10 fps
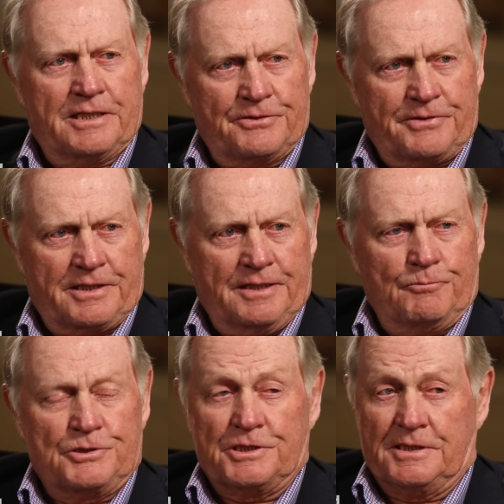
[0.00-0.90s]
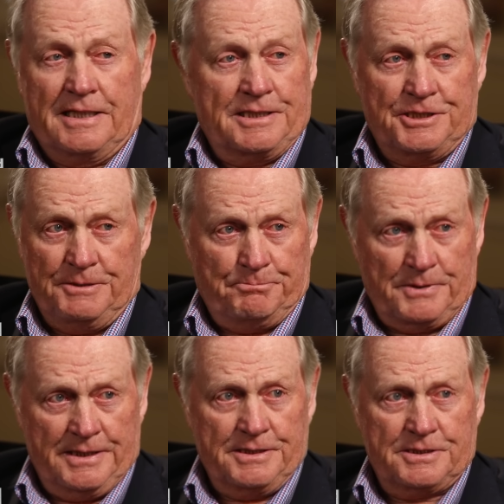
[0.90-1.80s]
Country Club, which is not a cheap
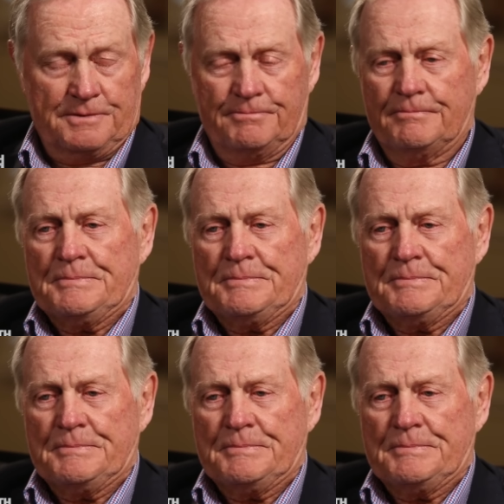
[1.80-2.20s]
place.